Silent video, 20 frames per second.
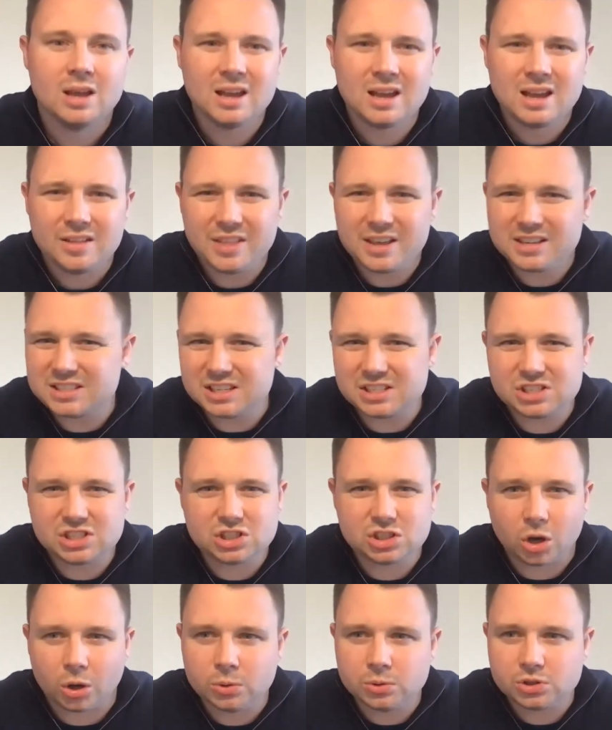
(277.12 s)
This is
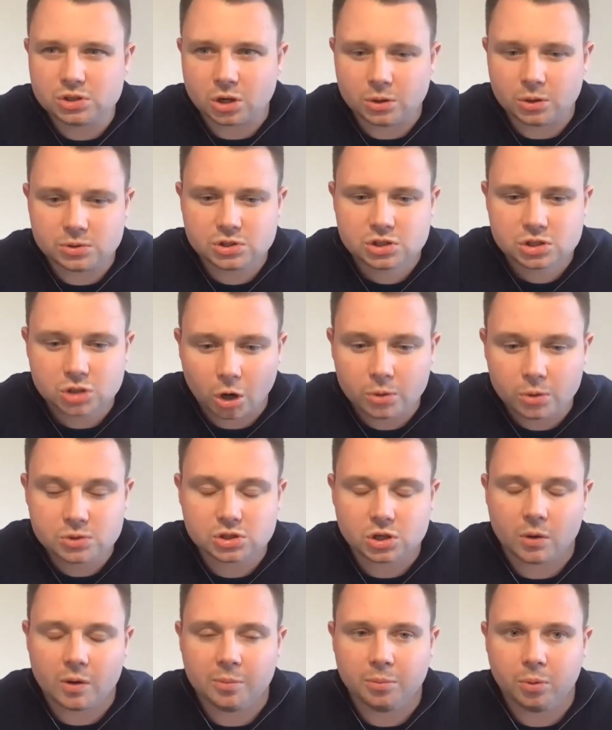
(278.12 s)

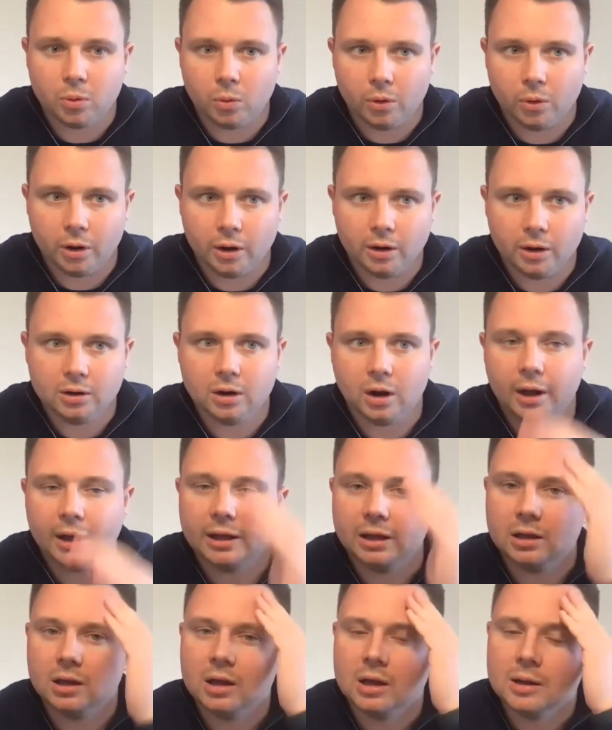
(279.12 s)
so important.
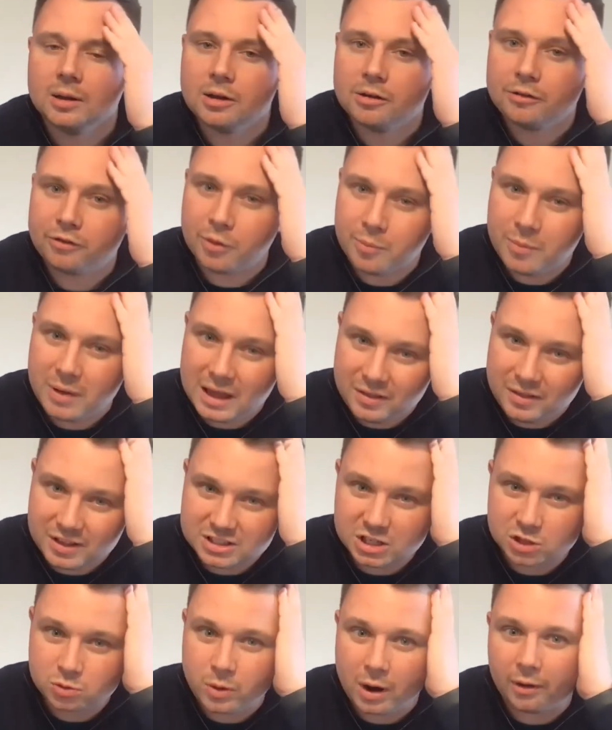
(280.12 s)
Like for me, this
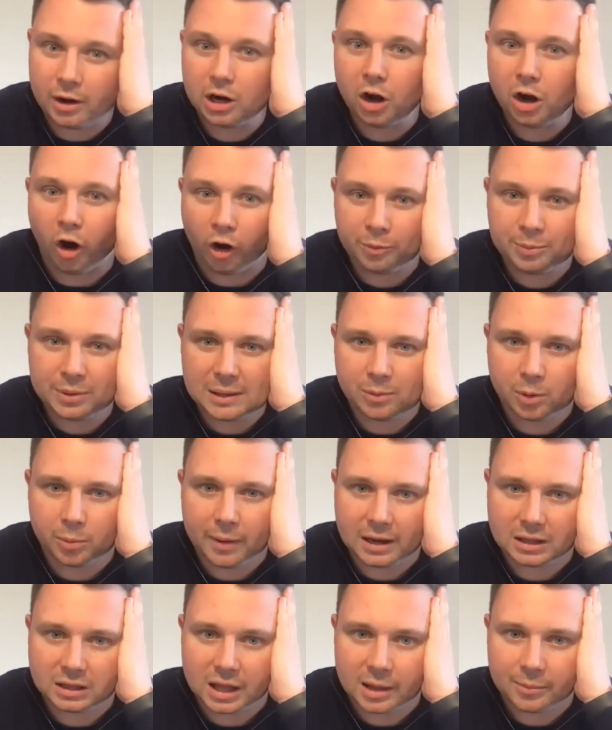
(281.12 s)
is where a lot of people
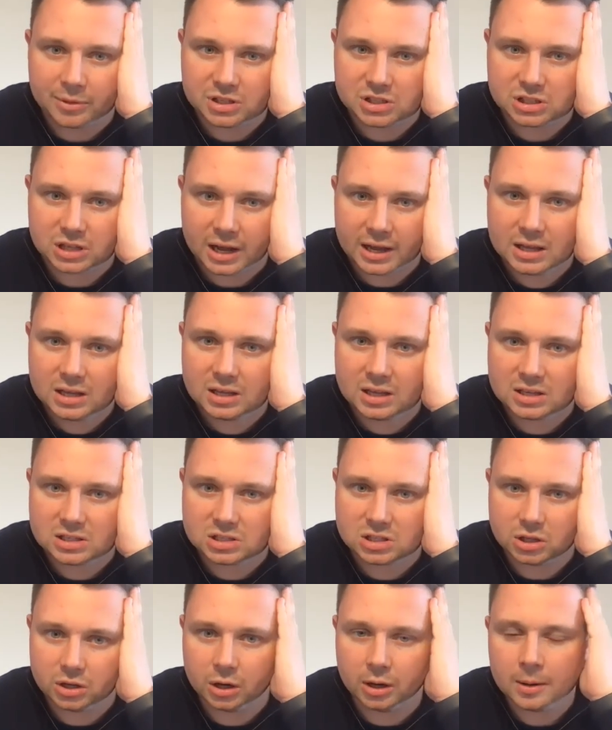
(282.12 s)
make their mistake, is
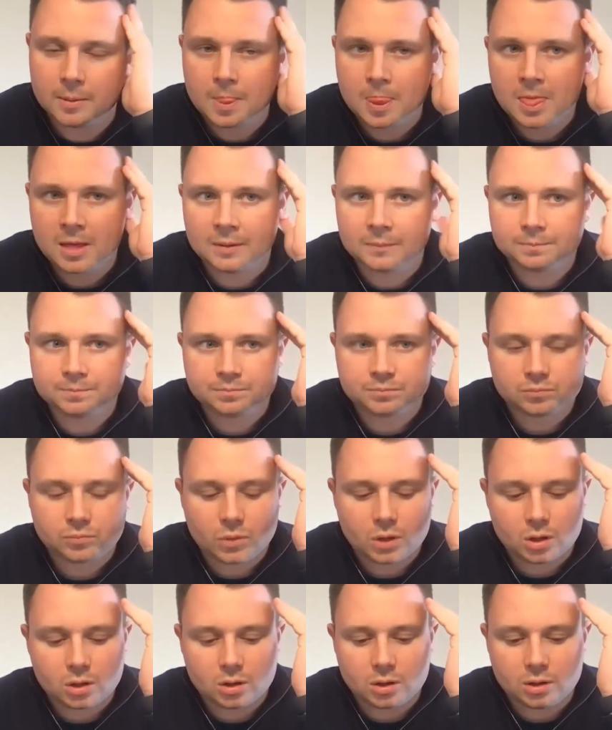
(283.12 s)
that
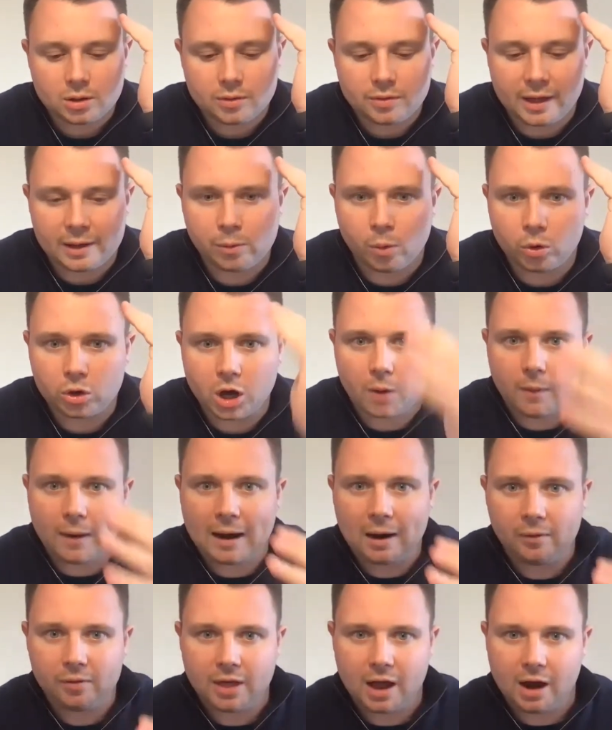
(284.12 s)
they will go
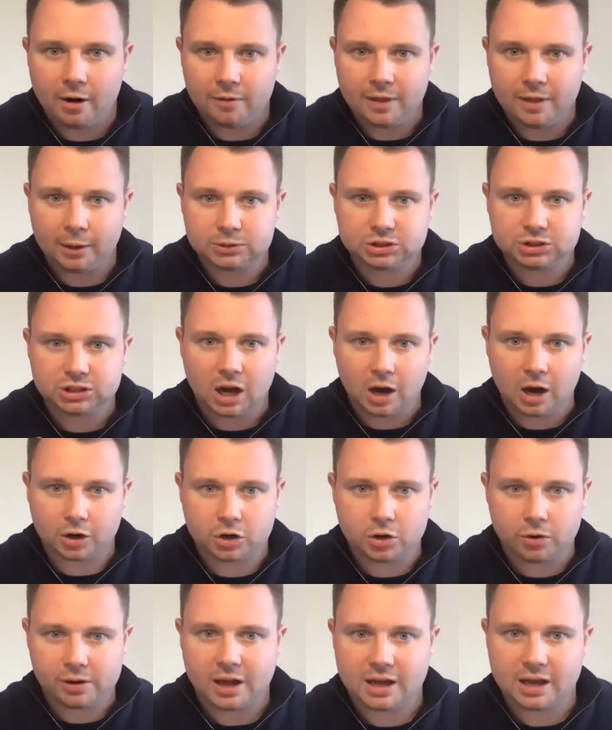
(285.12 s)
out there and they'll start
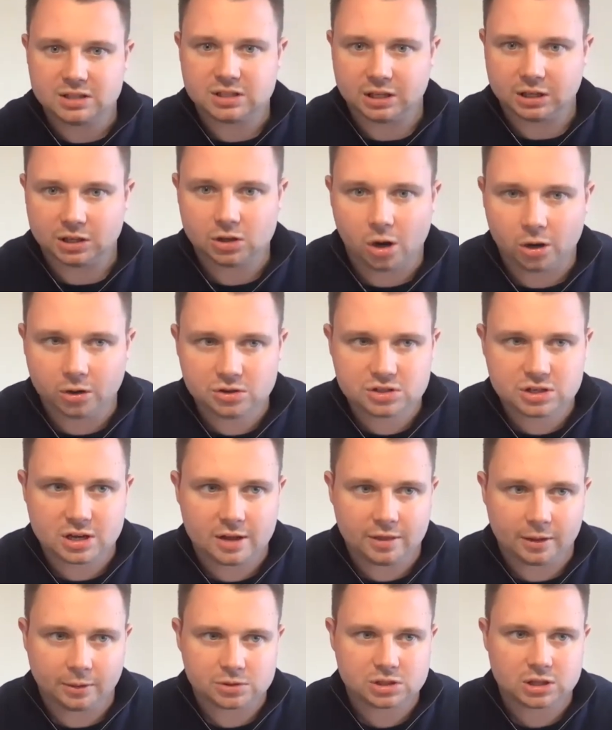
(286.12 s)
creating
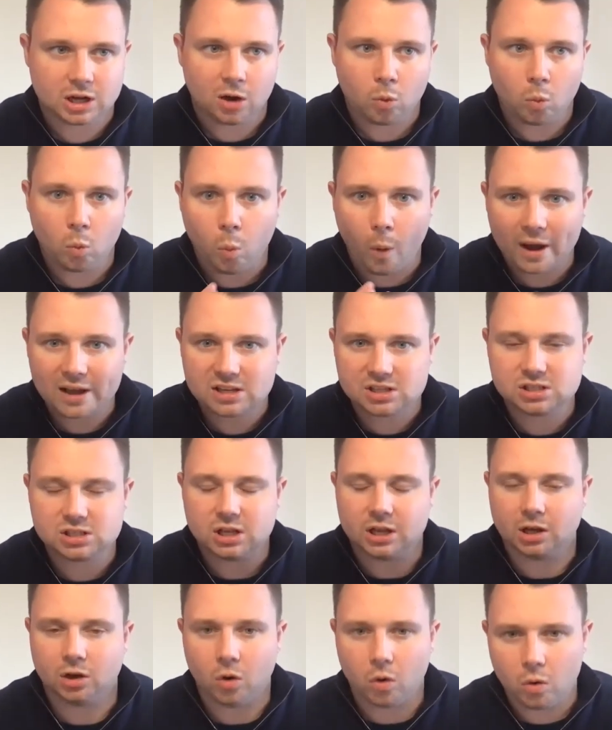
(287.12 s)
content. They'll start
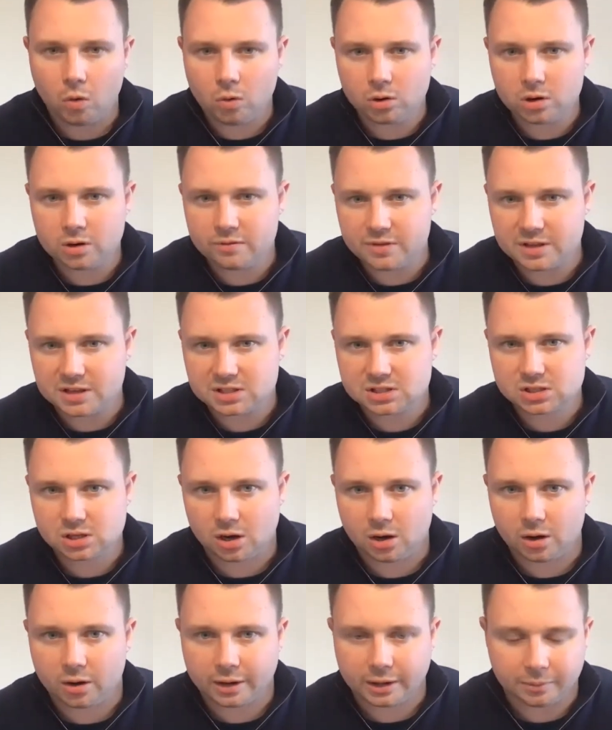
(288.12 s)
wasting all of this
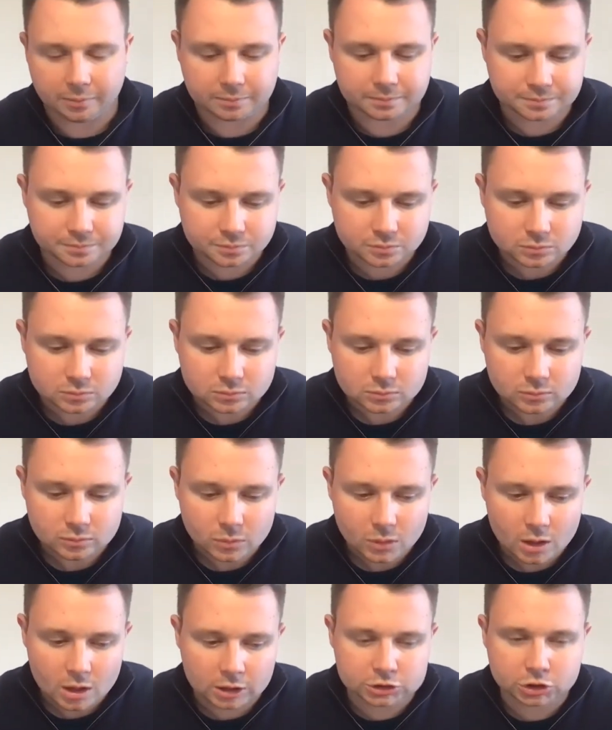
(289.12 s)
time
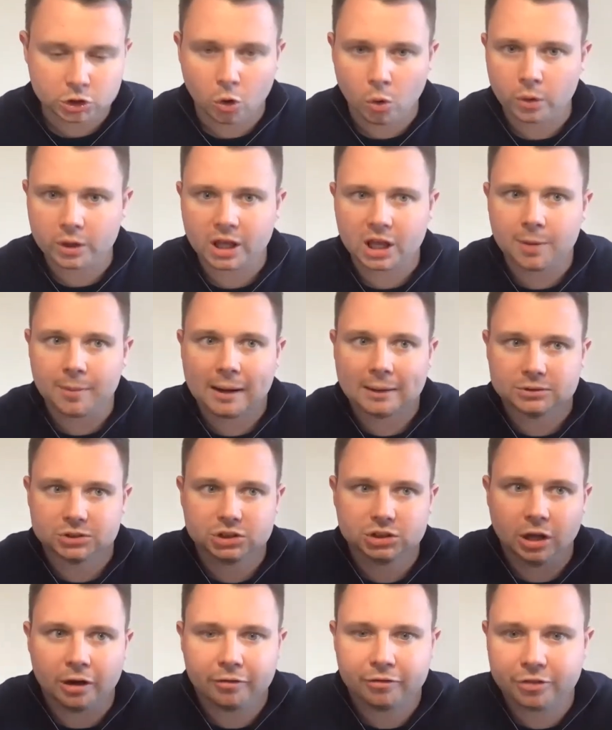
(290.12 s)
talking about
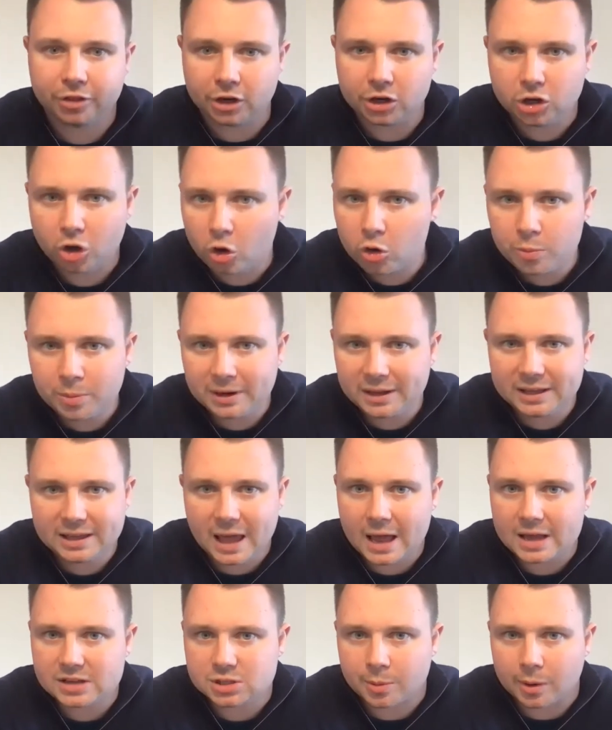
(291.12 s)
stuff that nobody
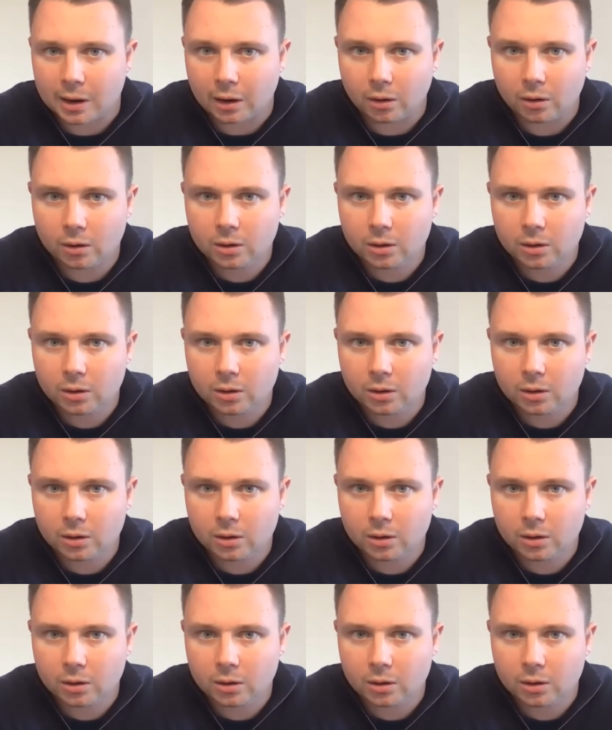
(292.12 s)
cares about.